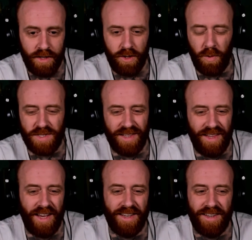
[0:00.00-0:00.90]
There wasn't
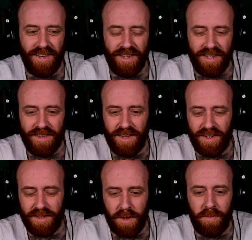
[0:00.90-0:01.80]
like
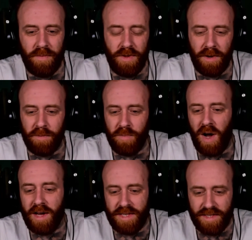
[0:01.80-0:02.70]
the
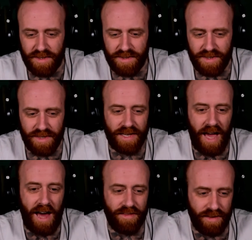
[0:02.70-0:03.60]
Protestants and the
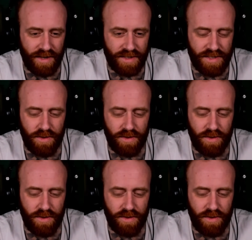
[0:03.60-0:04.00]
Catholics,